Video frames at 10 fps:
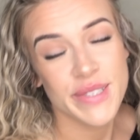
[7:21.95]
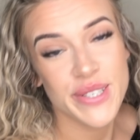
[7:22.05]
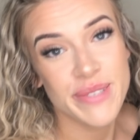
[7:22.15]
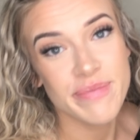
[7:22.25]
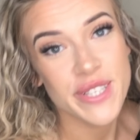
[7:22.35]

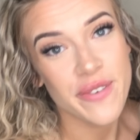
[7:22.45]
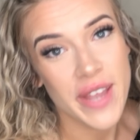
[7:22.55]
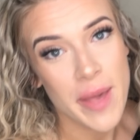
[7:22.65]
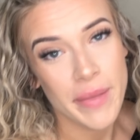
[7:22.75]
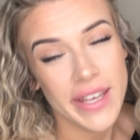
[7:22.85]
So
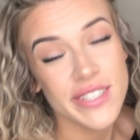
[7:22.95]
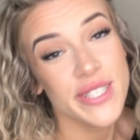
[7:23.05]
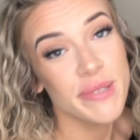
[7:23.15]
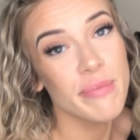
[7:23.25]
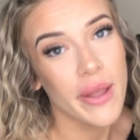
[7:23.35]
sorry, Amy.
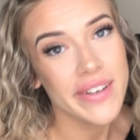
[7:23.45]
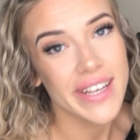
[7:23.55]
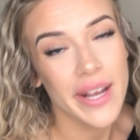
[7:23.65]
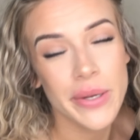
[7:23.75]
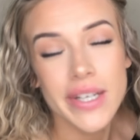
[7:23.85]
She's unblocked
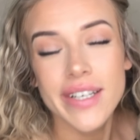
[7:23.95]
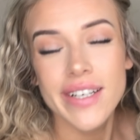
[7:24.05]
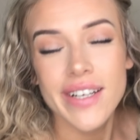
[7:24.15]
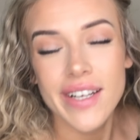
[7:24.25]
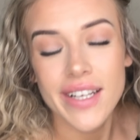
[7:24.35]
now.
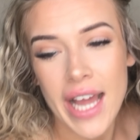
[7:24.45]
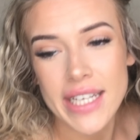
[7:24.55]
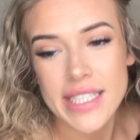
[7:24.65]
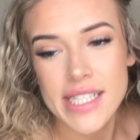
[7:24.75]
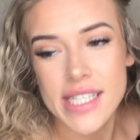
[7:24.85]

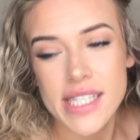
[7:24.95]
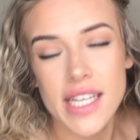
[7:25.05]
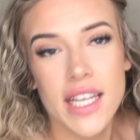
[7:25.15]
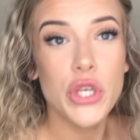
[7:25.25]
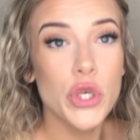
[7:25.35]
And
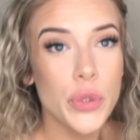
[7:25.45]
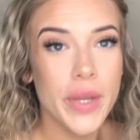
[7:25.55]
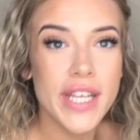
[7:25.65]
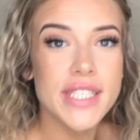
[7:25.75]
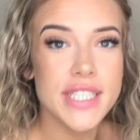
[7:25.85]
no
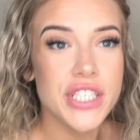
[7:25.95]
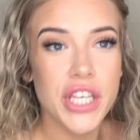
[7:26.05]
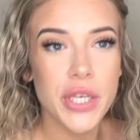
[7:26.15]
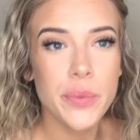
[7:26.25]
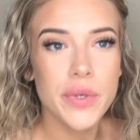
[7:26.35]
one else
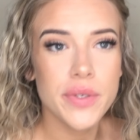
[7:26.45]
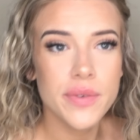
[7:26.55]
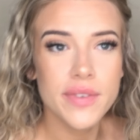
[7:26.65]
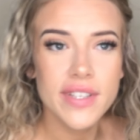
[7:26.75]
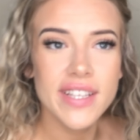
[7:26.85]
knew.
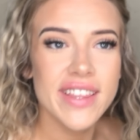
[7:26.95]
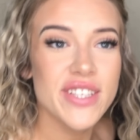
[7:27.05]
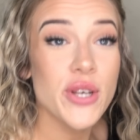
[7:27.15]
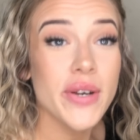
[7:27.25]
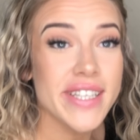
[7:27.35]

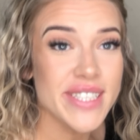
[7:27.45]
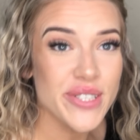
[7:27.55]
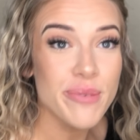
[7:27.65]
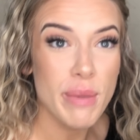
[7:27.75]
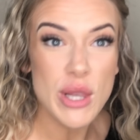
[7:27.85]
The dog is
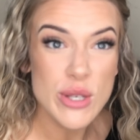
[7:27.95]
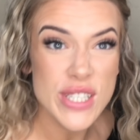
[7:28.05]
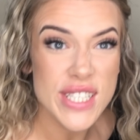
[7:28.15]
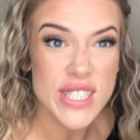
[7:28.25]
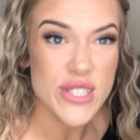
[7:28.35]
so
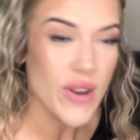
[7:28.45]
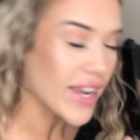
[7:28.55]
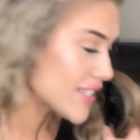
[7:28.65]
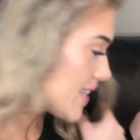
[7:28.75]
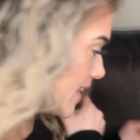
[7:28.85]
bloody
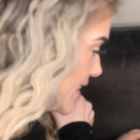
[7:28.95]
distracting.